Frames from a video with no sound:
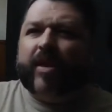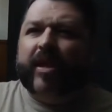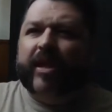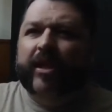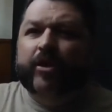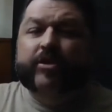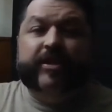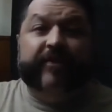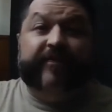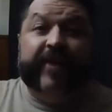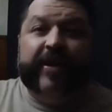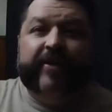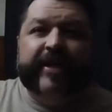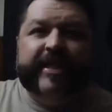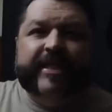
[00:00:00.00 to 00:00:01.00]
the
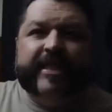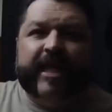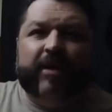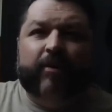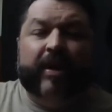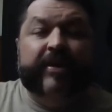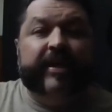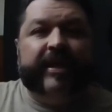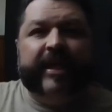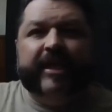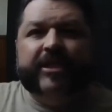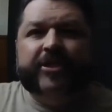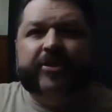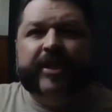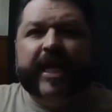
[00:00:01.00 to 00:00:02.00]
Luciferians that run the
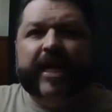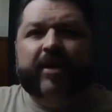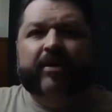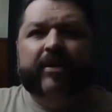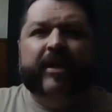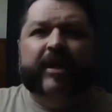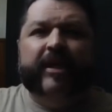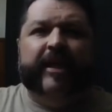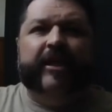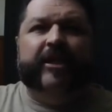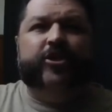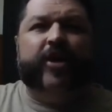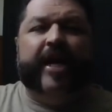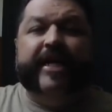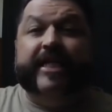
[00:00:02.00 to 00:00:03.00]
country now, they are
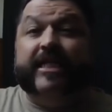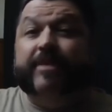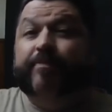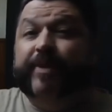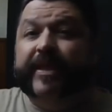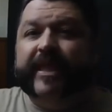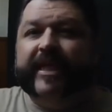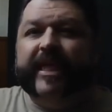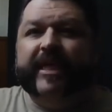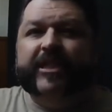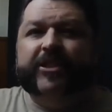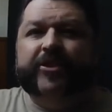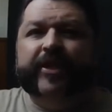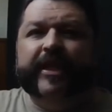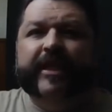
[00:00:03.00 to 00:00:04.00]
trying to split the
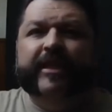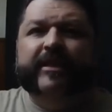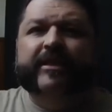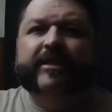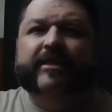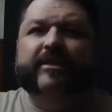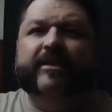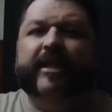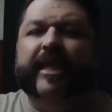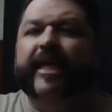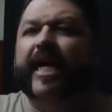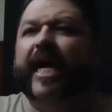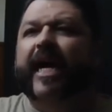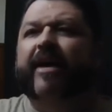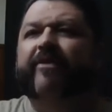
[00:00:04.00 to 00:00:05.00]
country in
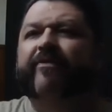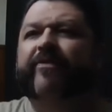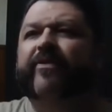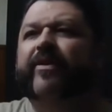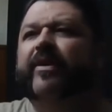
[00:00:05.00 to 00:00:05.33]
half.